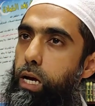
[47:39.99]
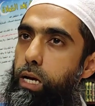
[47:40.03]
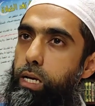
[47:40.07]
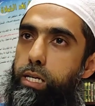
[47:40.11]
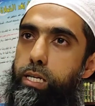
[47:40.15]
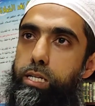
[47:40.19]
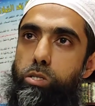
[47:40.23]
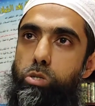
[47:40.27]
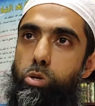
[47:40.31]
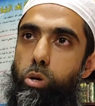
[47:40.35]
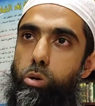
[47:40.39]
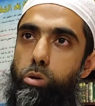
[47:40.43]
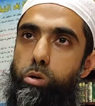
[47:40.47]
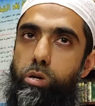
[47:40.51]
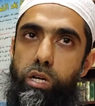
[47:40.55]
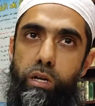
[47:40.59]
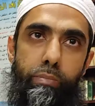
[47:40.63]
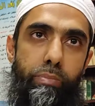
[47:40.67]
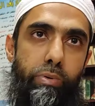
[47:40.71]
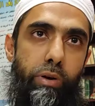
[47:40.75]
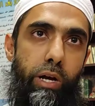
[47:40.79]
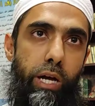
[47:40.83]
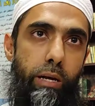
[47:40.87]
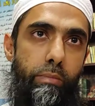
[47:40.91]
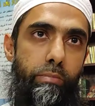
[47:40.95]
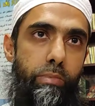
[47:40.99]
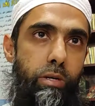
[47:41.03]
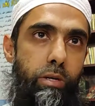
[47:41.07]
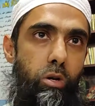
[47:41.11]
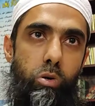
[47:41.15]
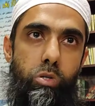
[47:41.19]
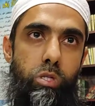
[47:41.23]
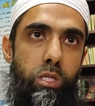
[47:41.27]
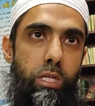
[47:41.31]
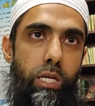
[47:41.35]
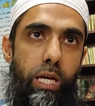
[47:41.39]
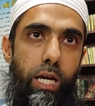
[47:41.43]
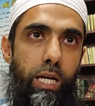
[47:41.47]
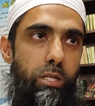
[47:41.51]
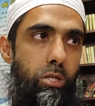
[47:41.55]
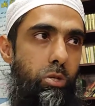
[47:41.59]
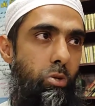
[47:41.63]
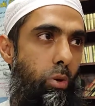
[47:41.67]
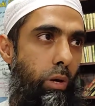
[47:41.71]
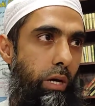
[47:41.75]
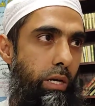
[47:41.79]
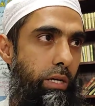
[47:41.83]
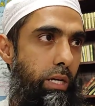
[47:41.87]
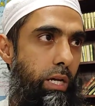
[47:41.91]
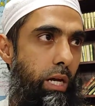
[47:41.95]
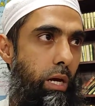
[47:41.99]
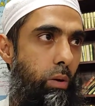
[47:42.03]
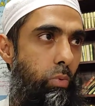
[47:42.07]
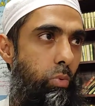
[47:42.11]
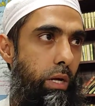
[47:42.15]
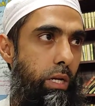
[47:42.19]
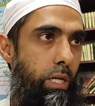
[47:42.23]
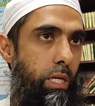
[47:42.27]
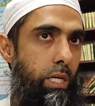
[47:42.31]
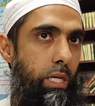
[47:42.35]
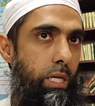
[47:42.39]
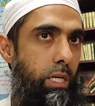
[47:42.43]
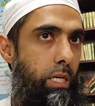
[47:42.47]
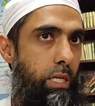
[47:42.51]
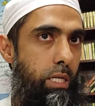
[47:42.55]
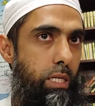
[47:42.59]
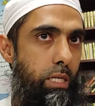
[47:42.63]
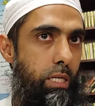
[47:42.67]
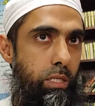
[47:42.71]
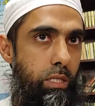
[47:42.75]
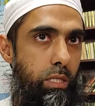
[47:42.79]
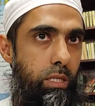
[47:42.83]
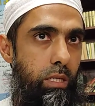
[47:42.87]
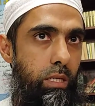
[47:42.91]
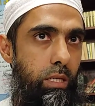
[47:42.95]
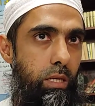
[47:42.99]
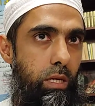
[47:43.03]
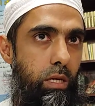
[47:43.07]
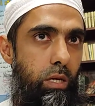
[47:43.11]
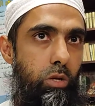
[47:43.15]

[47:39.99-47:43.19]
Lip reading: he's not going to pray because he has no idea what he is